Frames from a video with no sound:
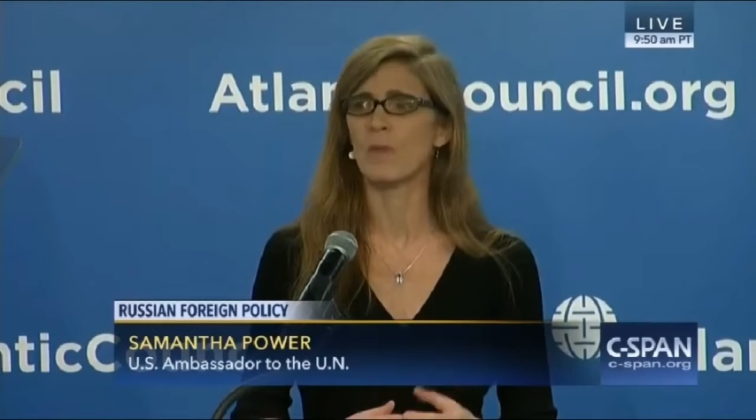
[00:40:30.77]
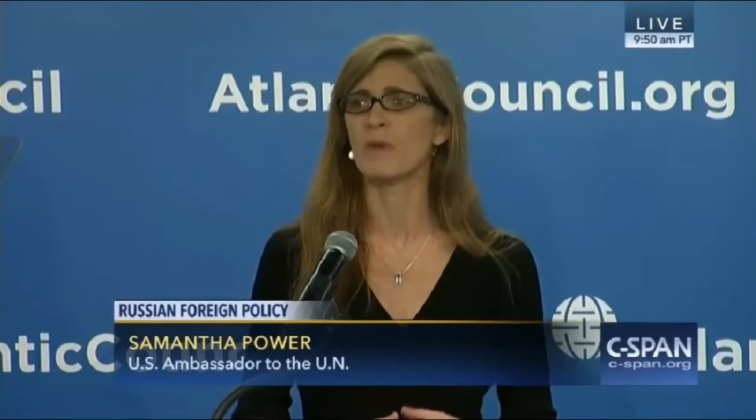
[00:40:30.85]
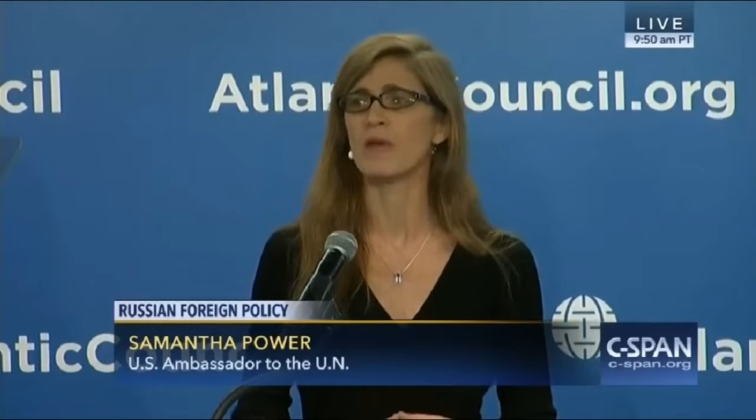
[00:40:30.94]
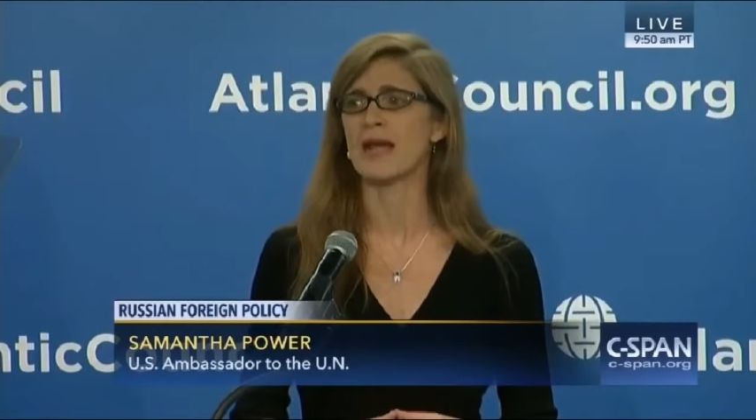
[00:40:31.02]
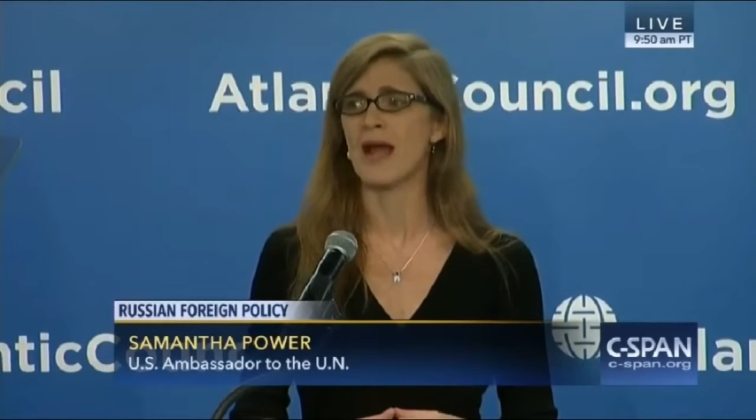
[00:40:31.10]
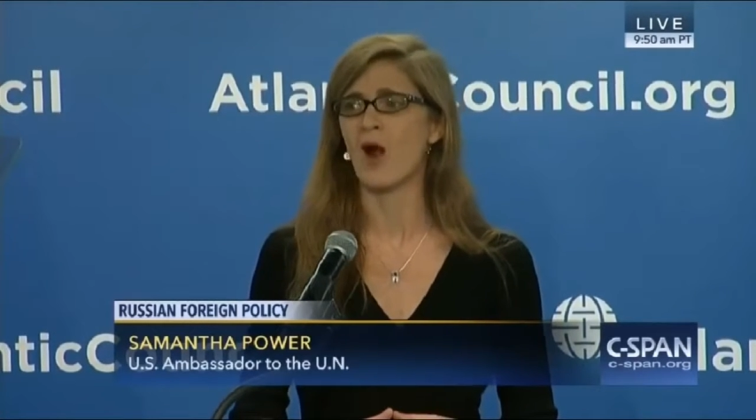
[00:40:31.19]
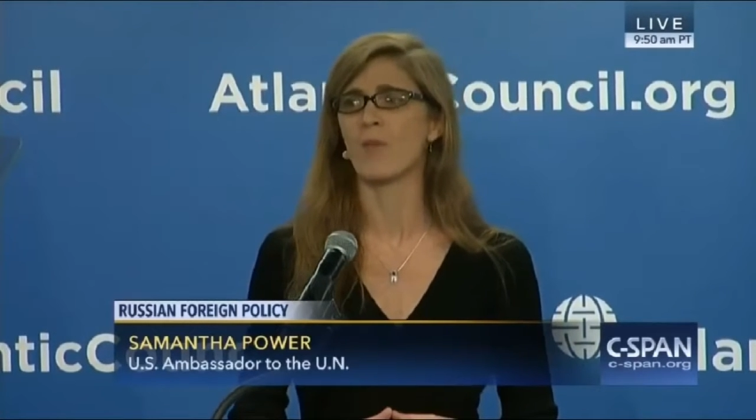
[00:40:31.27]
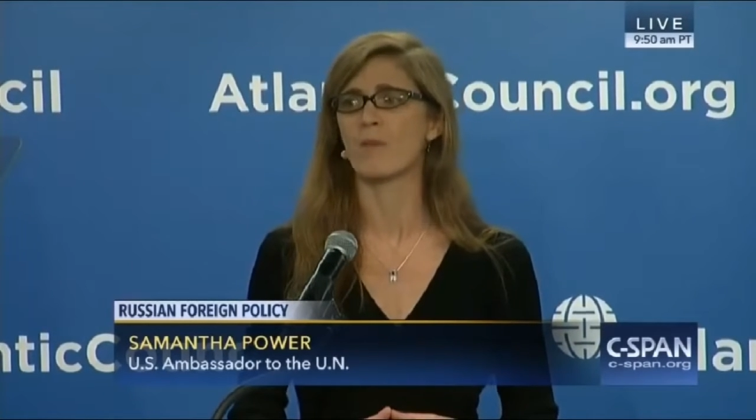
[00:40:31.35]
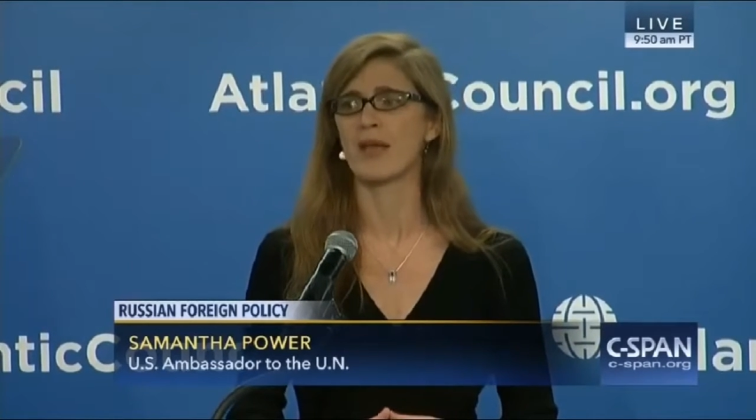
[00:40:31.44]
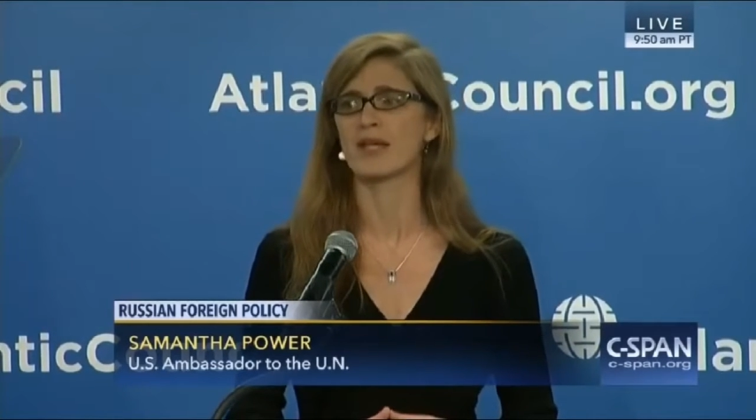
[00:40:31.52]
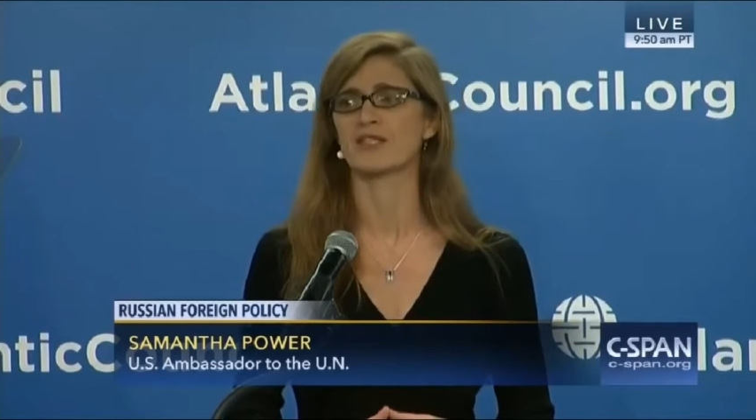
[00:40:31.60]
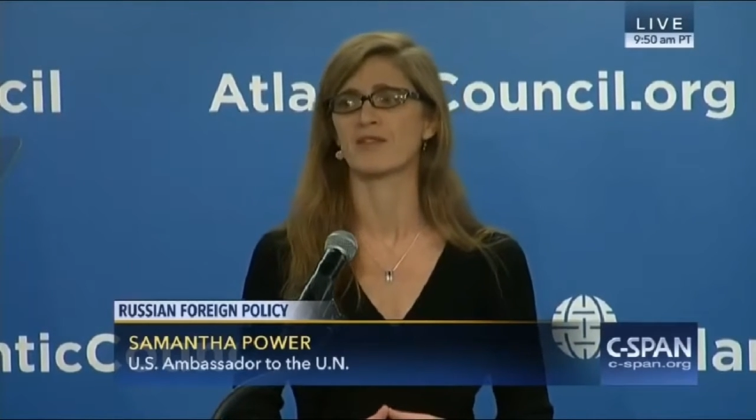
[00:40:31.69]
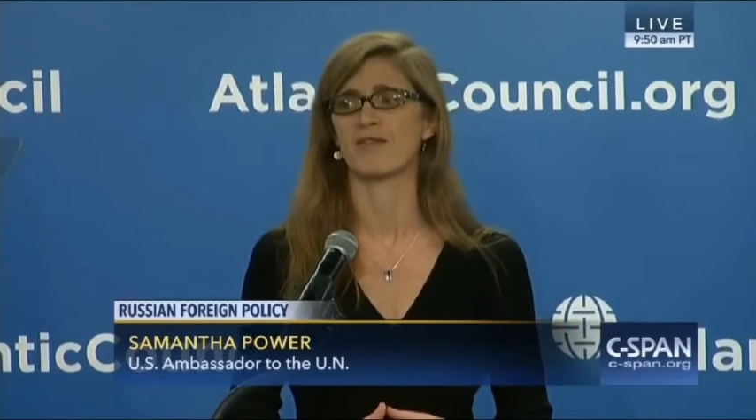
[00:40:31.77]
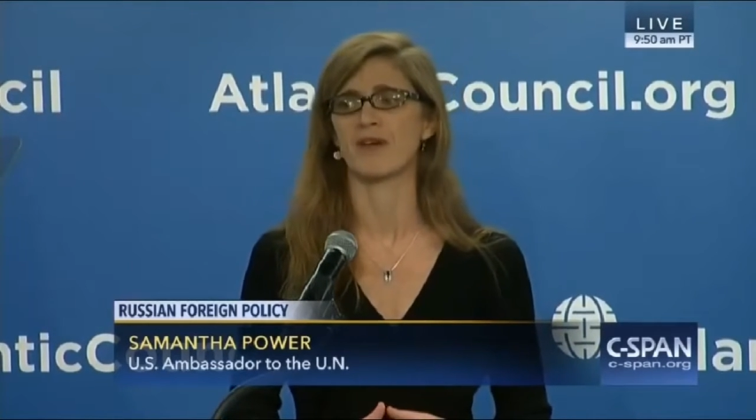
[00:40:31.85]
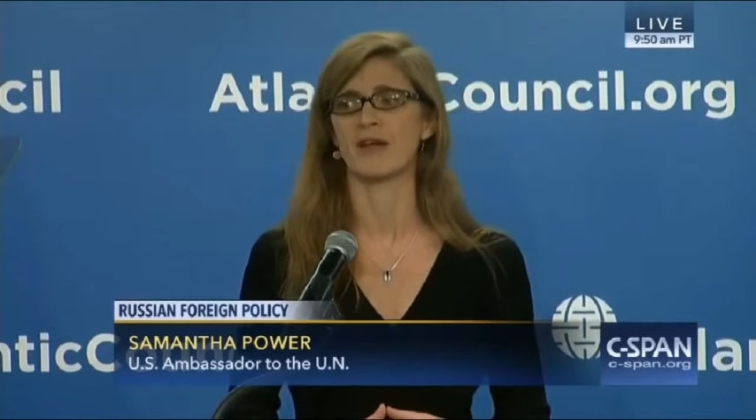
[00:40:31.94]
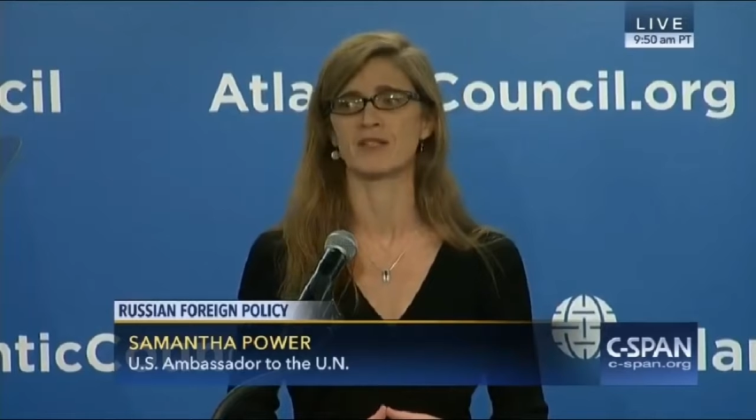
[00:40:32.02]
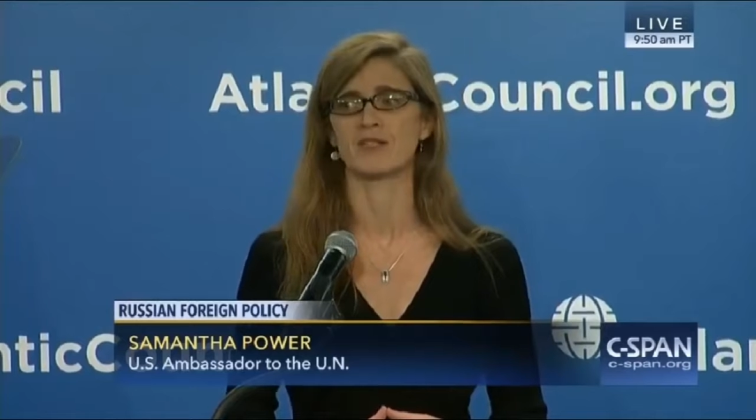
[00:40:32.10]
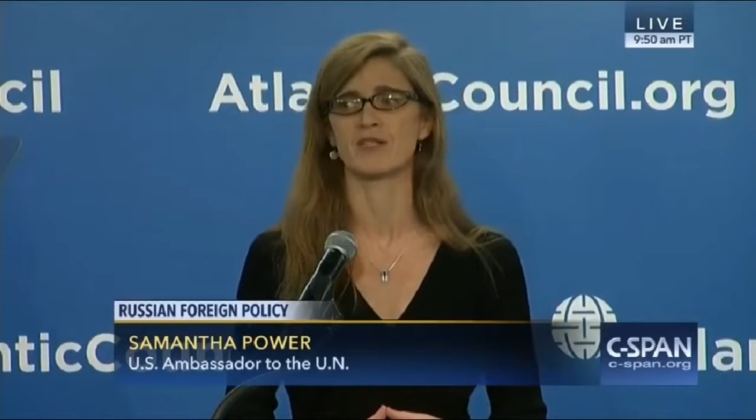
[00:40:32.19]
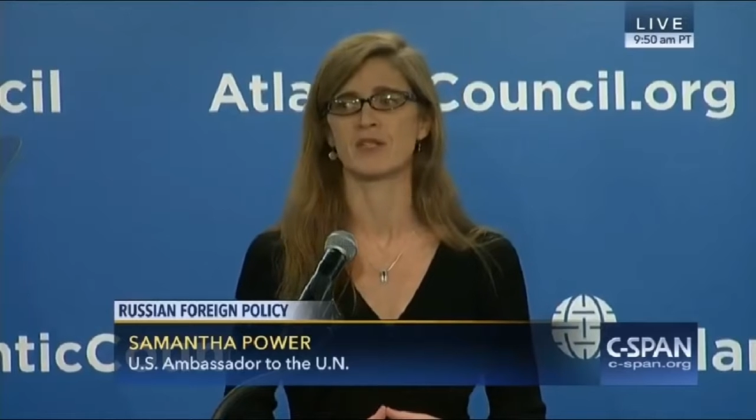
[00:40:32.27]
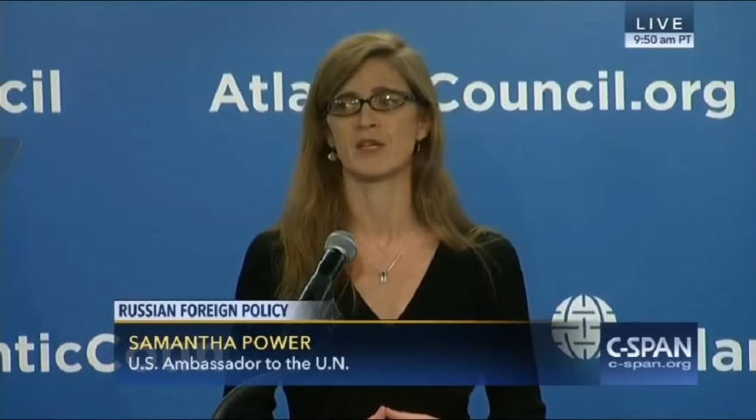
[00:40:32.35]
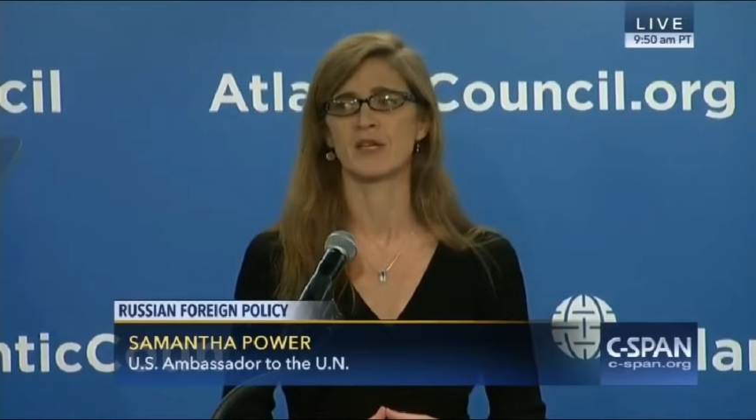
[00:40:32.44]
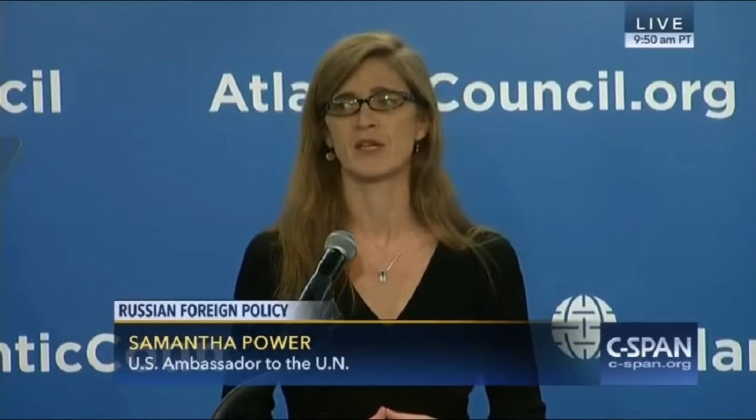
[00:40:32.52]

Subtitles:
be our best defense